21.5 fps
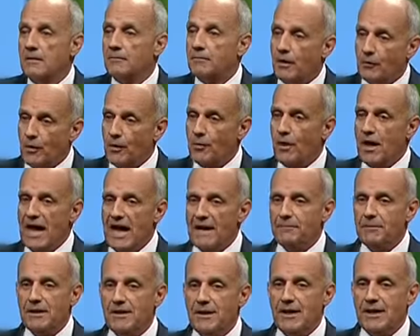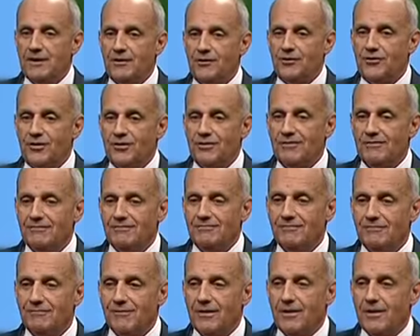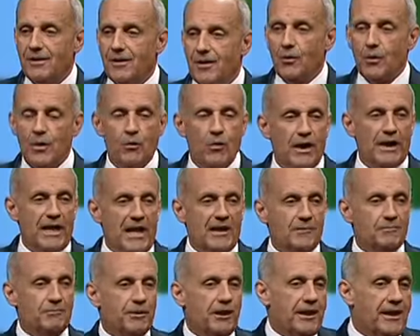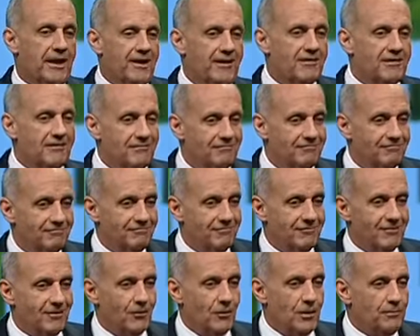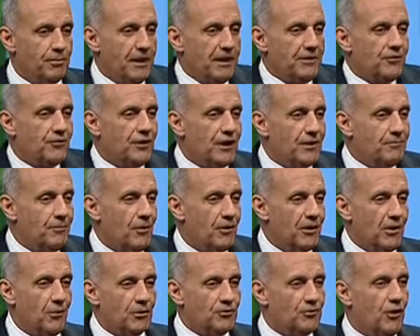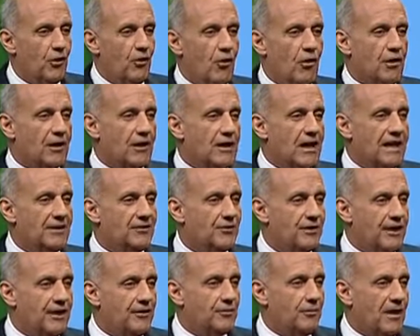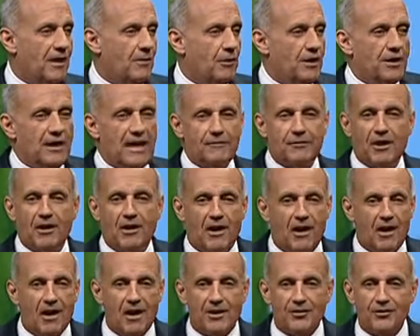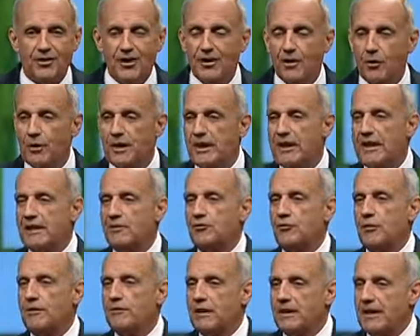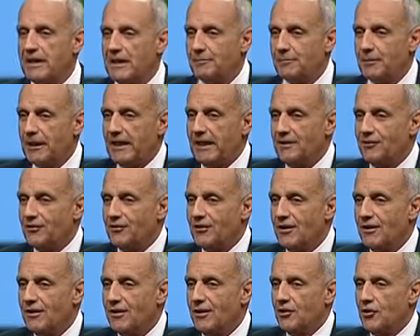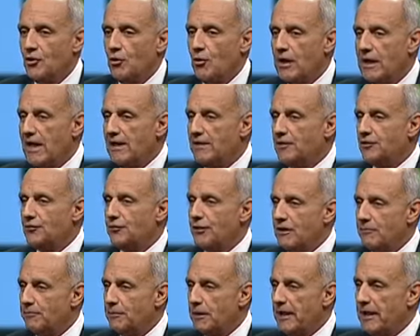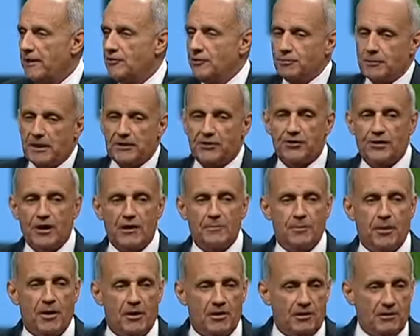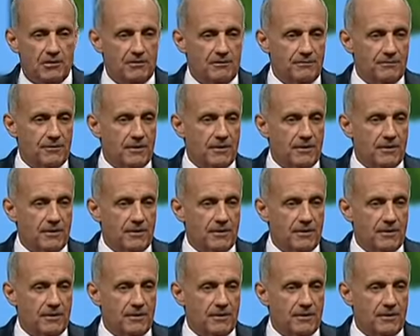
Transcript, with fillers: but we were happy kids. We went out and played. We played stickball. There was no organized things. Mom, we didn't have cars. We didn't get driven anyplace. You went on the street and played. You played stickball.